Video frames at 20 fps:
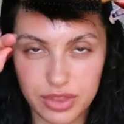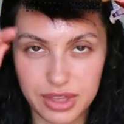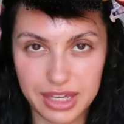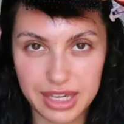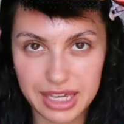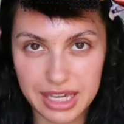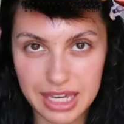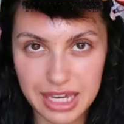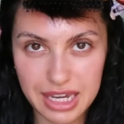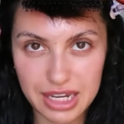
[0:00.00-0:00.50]
The
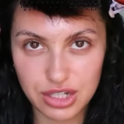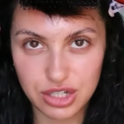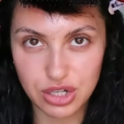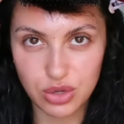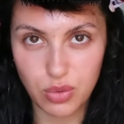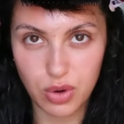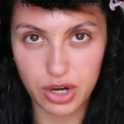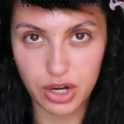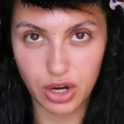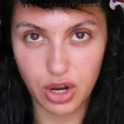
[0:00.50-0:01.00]
key is
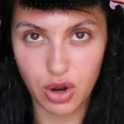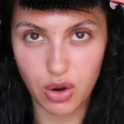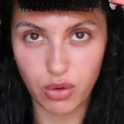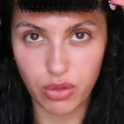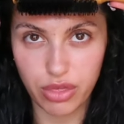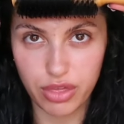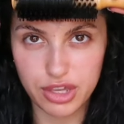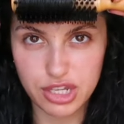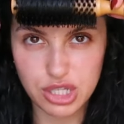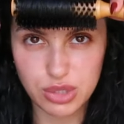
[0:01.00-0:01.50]
you wanna go
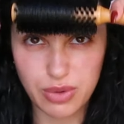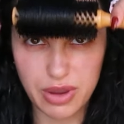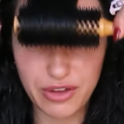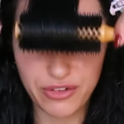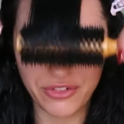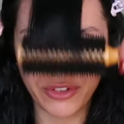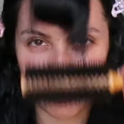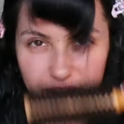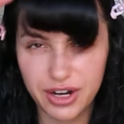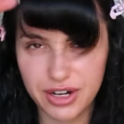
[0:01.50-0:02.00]
this way
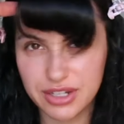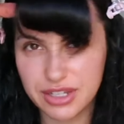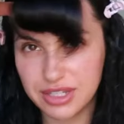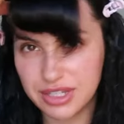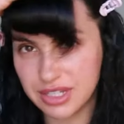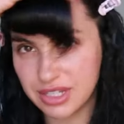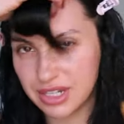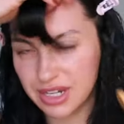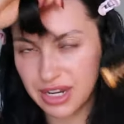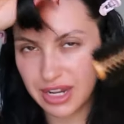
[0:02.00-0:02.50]
first,
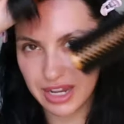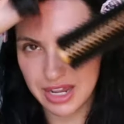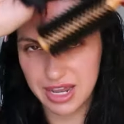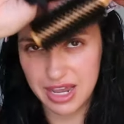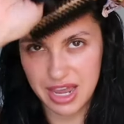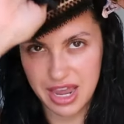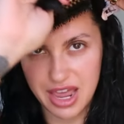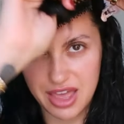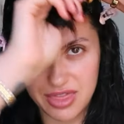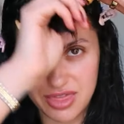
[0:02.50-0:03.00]

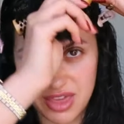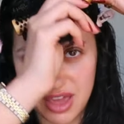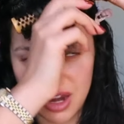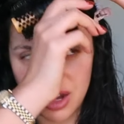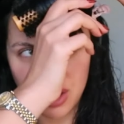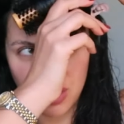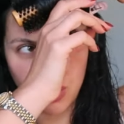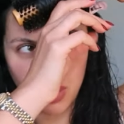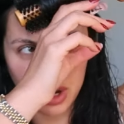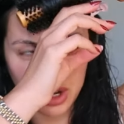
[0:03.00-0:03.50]
and
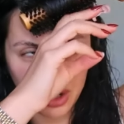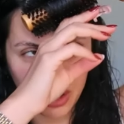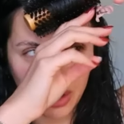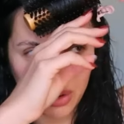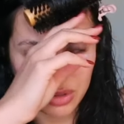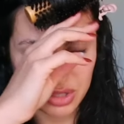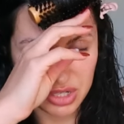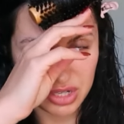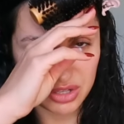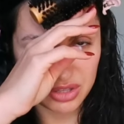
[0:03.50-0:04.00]
then you wanna go
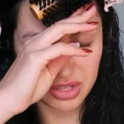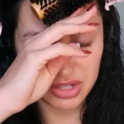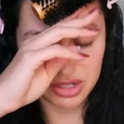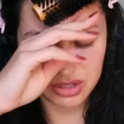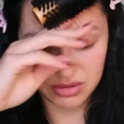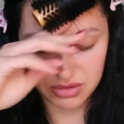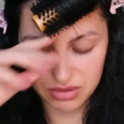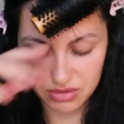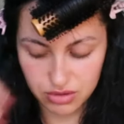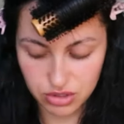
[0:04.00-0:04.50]

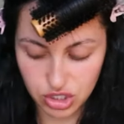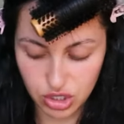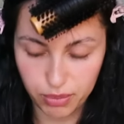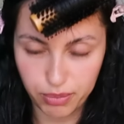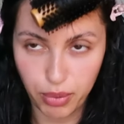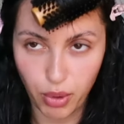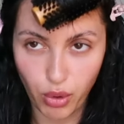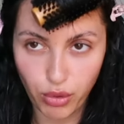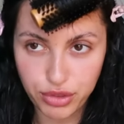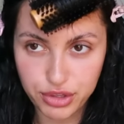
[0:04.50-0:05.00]
to
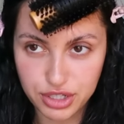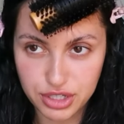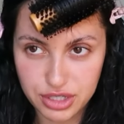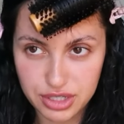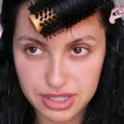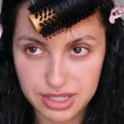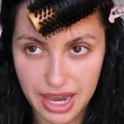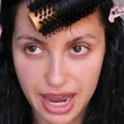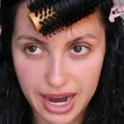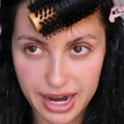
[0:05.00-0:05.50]
both
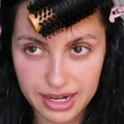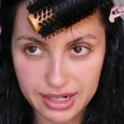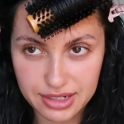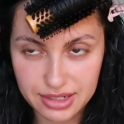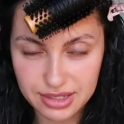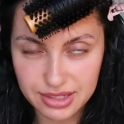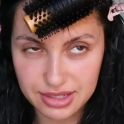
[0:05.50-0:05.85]
sides.